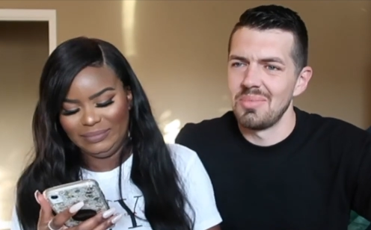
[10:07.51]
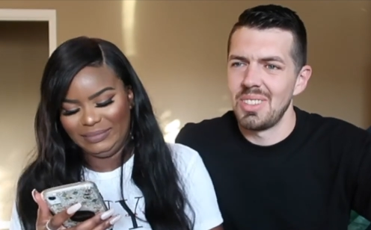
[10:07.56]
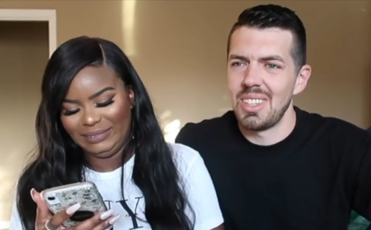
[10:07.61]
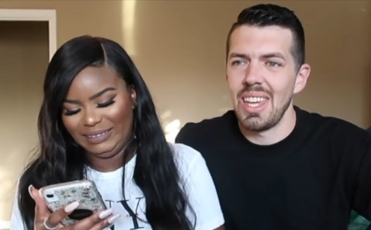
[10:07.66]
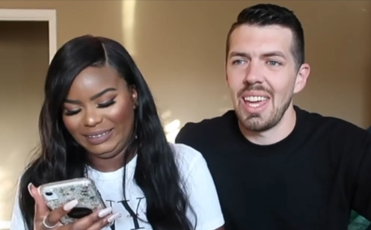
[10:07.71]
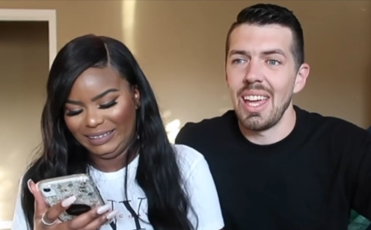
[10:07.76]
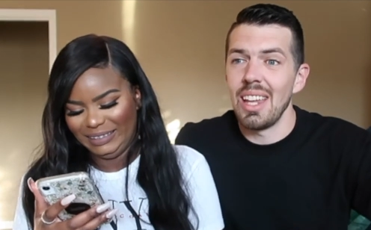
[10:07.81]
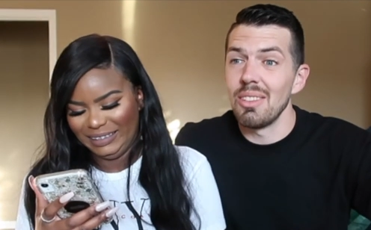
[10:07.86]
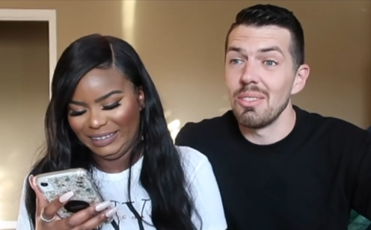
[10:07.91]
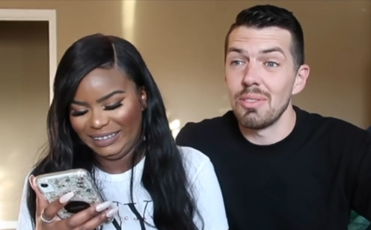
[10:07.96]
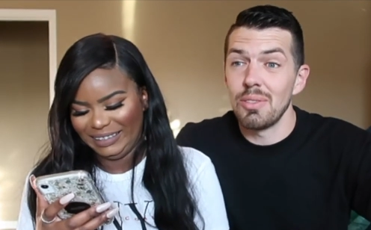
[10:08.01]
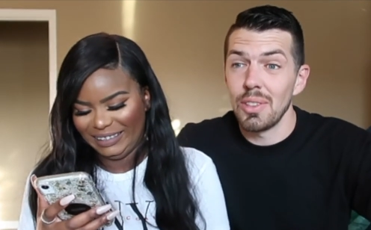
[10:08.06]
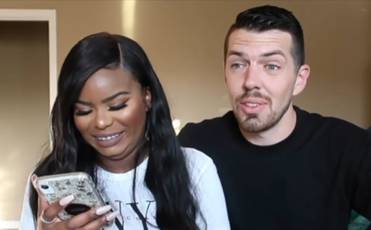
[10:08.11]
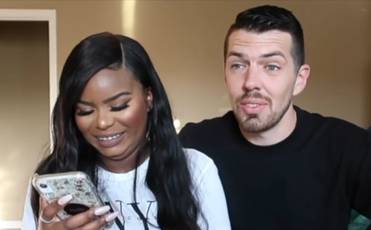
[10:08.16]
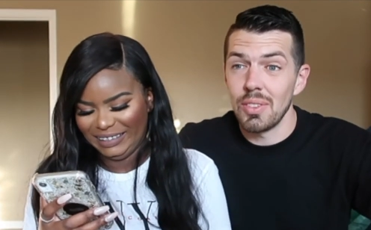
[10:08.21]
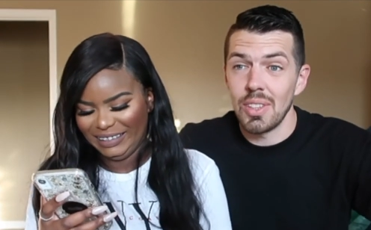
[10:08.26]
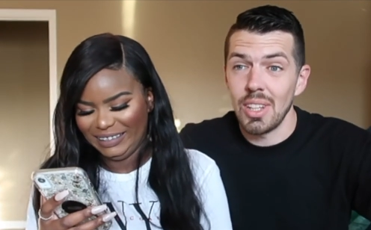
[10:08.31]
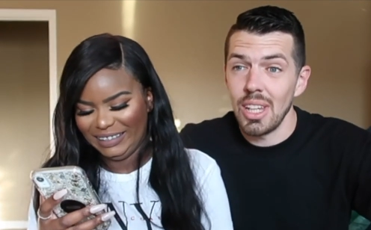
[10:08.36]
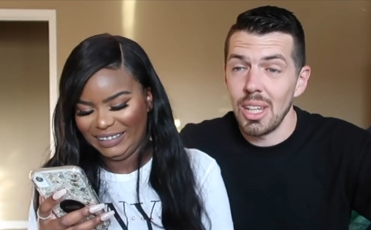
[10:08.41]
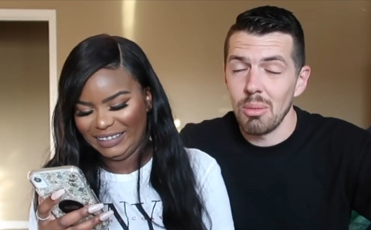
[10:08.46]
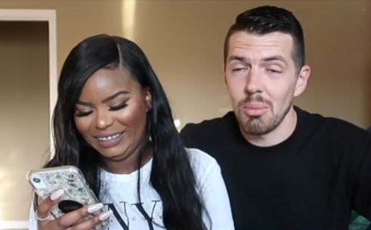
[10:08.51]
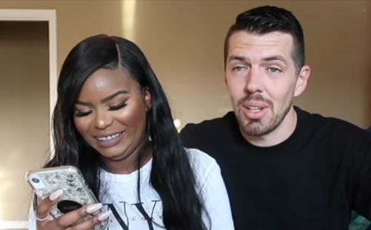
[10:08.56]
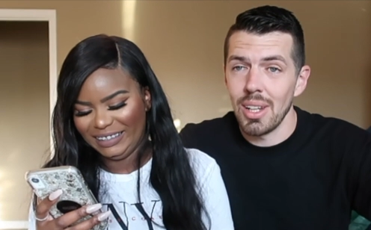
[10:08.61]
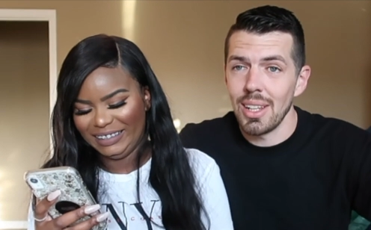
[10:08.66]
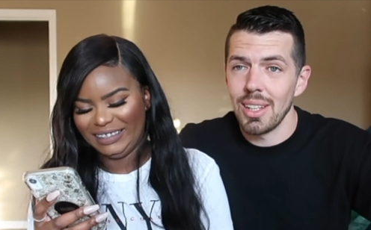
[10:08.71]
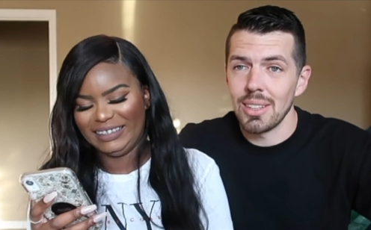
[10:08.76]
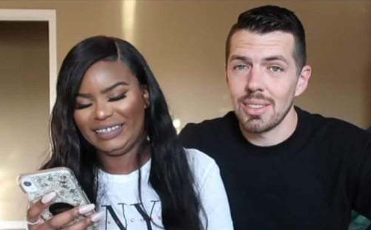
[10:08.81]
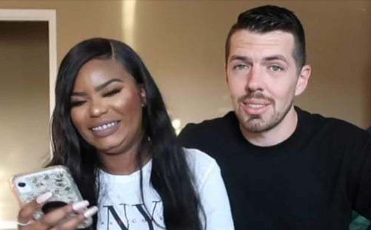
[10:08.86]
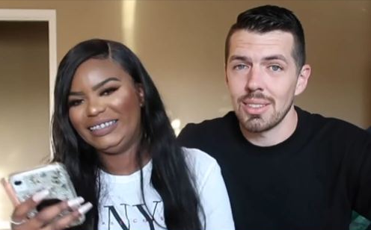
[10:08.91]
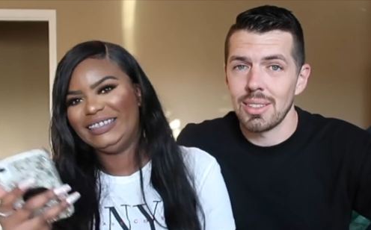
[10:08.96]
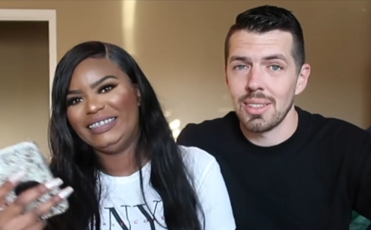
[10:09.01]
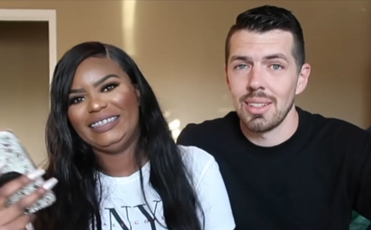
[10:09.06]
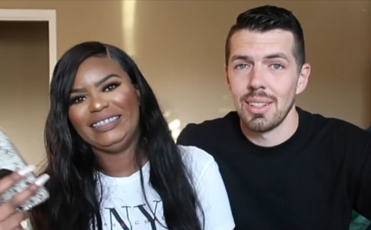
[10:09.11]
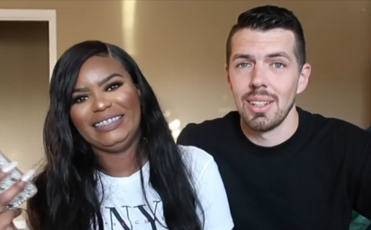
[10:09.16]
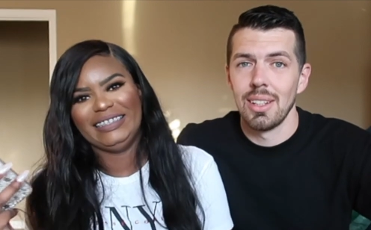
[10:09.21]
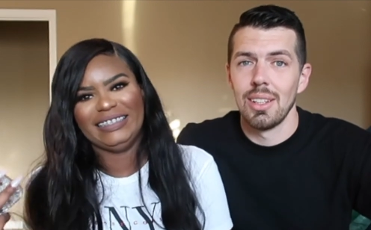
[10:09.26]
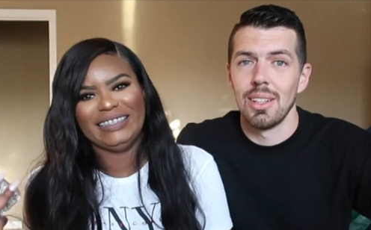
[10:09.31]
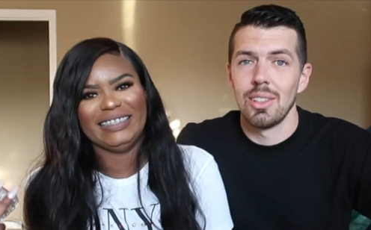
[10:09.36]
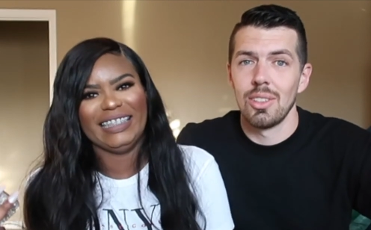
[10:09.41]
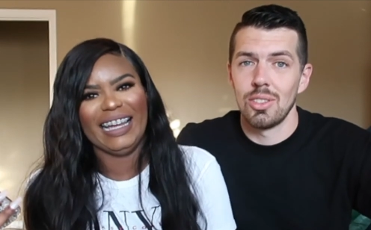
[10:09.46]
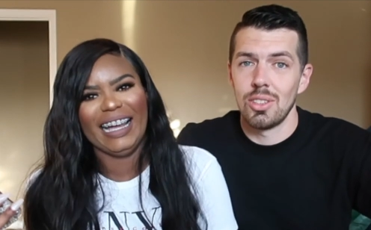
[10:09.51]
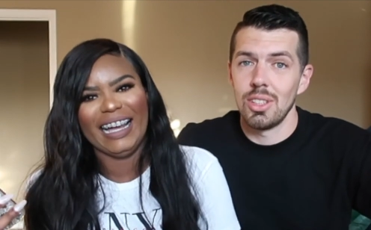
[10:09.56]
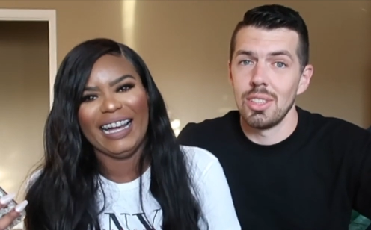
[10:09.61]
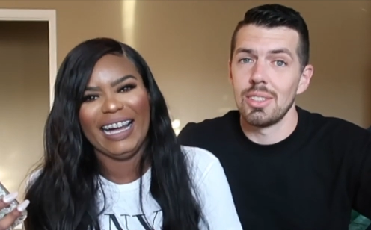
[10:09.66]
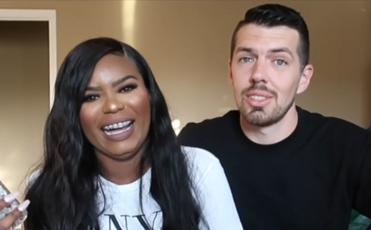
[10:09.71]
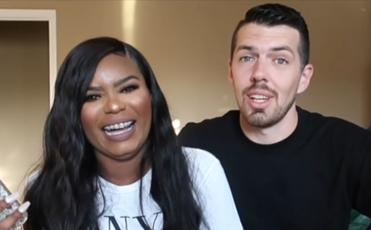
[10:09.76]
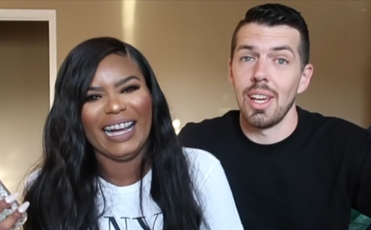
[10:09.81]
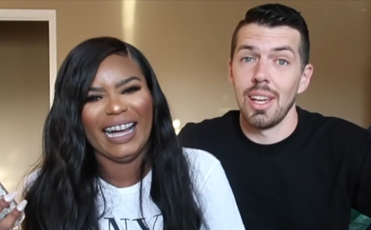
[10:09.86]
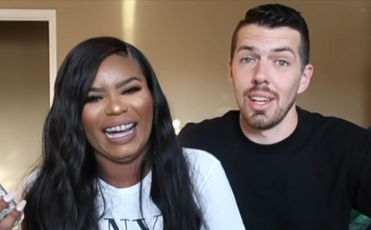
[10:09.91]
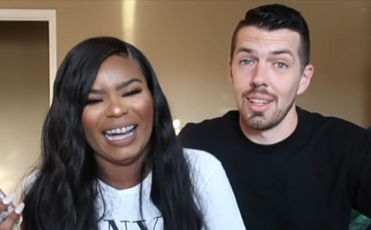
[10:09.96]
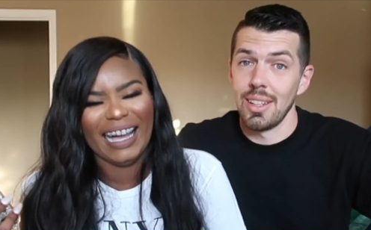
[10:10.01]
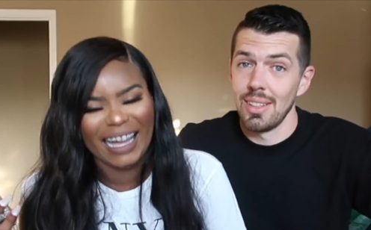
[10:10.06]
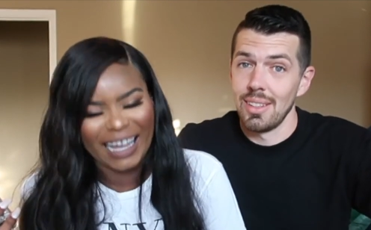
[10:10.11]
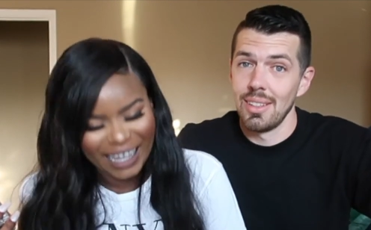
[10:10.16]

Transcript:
Speaker 1: 10, 15 minutes. She's like